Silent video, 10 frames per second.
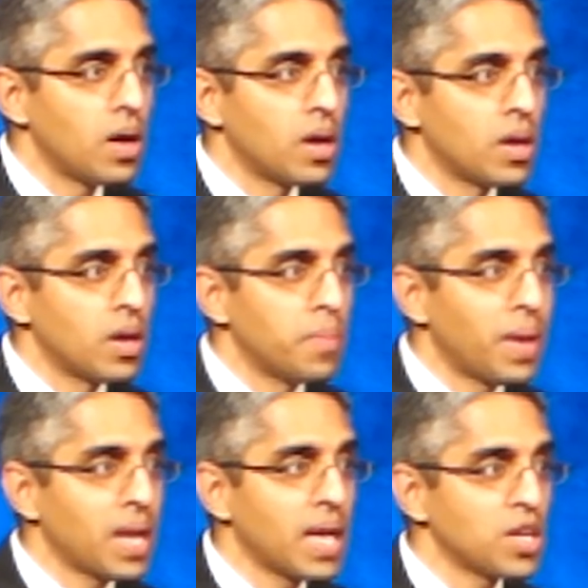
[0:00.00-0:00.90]
uh, a
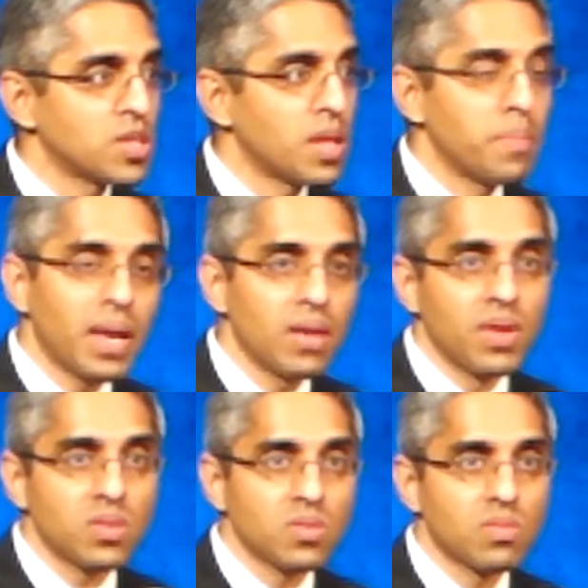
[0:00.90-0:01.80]
medication that many of
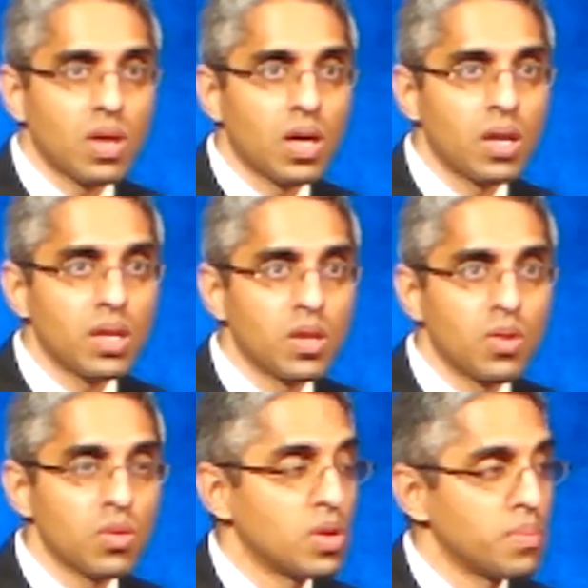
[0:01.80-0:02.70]
us, uh,
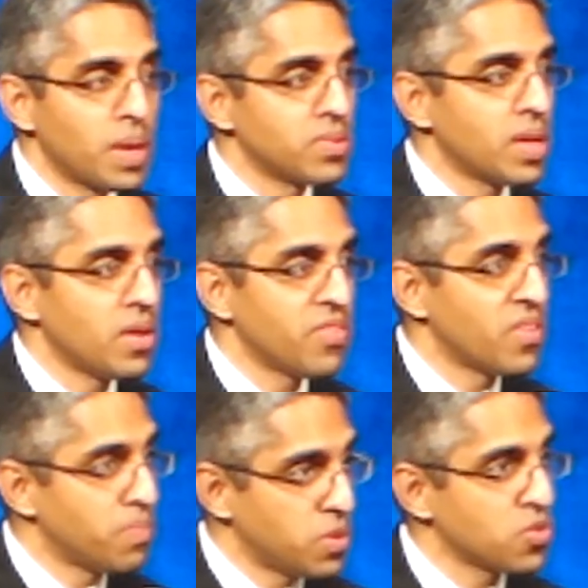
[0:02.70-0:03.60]
including myself,
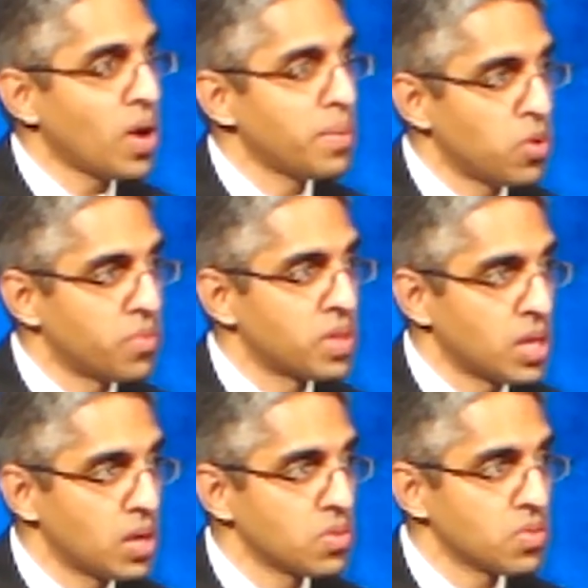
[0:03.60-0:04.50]
have prescribed over the
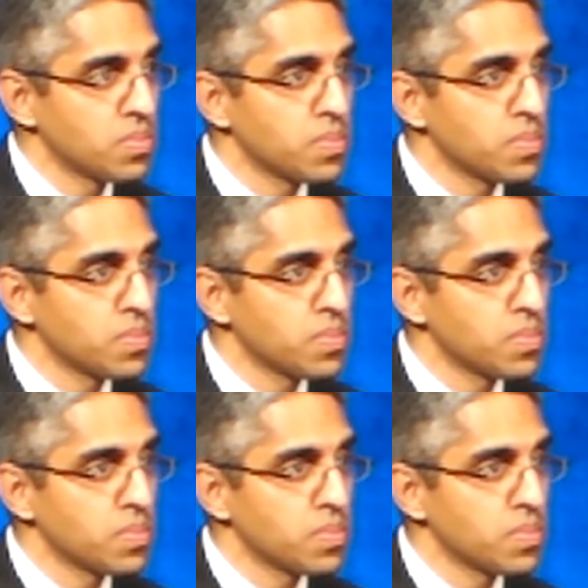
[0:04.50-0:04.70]
years.